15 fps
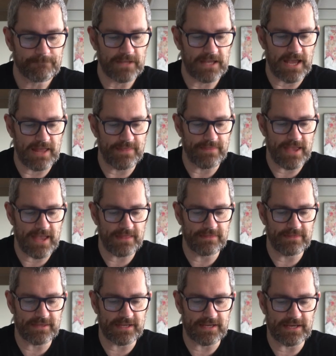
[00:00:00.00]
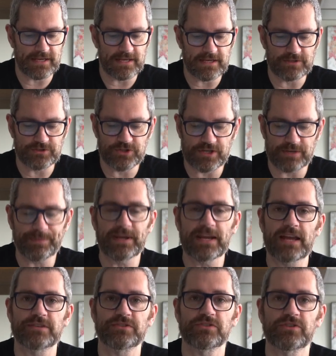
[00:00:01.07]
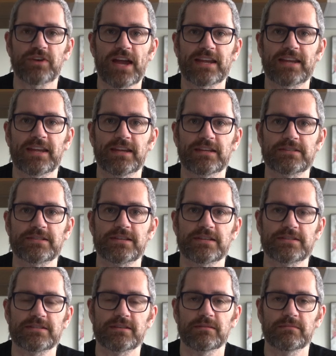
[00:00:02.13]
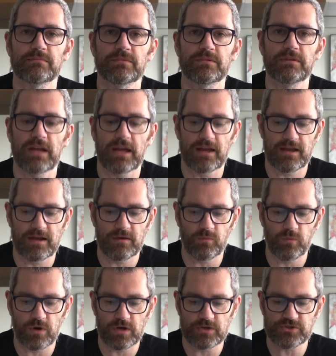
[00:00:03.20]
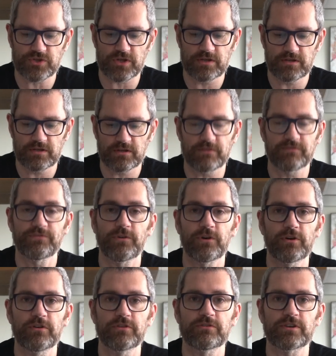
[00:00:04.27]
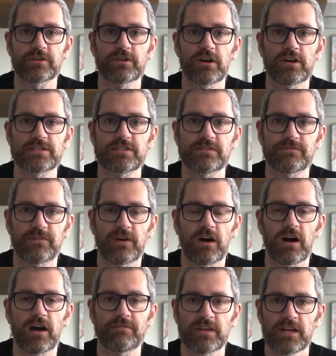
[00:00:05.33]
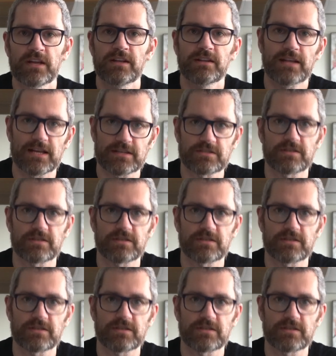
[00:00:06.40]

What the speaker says: and then the GPS tracking system was another $495. That's